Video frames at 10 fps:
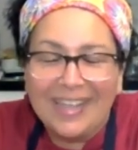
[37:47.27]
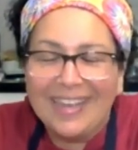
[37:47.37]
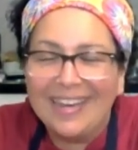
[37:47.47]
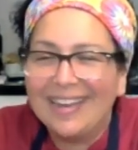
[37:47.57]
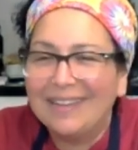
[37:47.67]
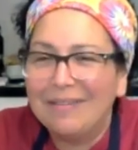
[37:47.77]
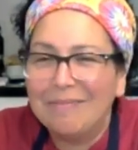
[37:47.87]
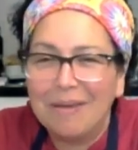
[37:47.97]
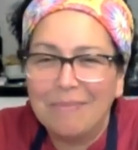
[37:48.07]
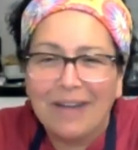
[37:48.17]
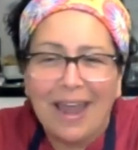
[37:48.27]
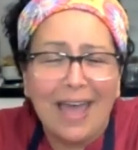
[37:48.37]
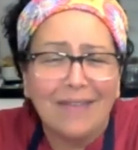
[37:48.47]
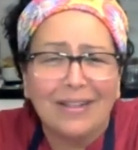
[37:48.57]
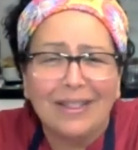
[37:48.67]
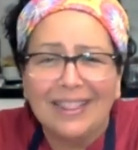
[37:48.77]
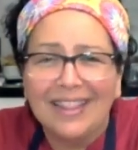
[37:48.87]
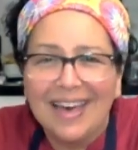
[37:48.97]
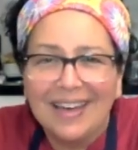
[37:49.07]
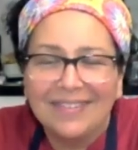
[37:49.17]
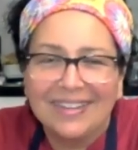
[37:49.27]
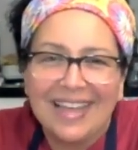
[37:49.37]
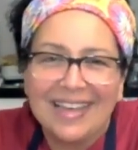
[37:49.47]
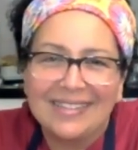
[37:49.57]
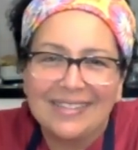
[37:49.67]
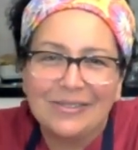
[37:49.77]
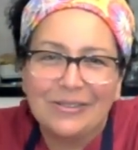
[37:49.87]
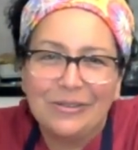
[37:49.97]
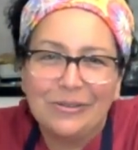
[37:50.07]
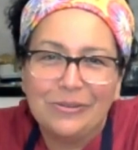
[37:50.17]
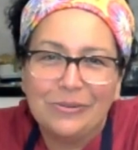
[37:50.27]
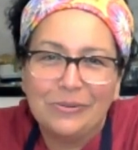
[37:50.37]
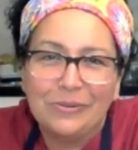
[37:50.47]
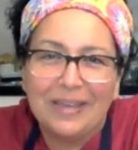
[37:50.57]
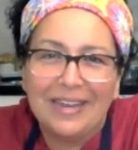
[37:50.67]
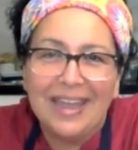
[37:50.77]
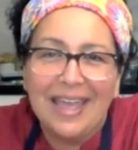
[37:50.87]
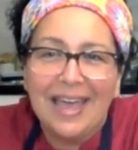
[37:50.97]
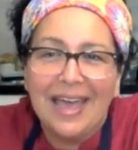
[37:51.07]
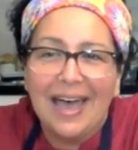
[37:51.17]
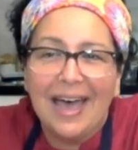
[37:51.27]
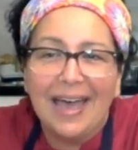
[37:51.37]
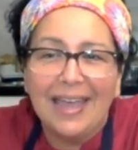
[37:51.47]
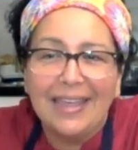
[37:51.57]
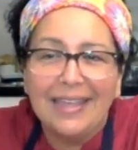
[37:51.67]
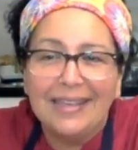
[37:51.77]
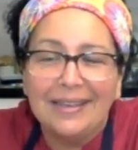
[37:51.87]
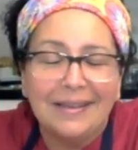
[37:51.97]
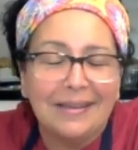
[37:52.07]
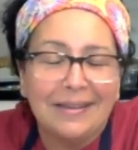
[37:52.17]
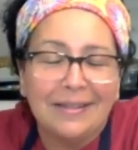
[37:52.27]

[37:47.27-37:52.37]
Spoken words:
and remember, I have a lot of classes on YouTube, and I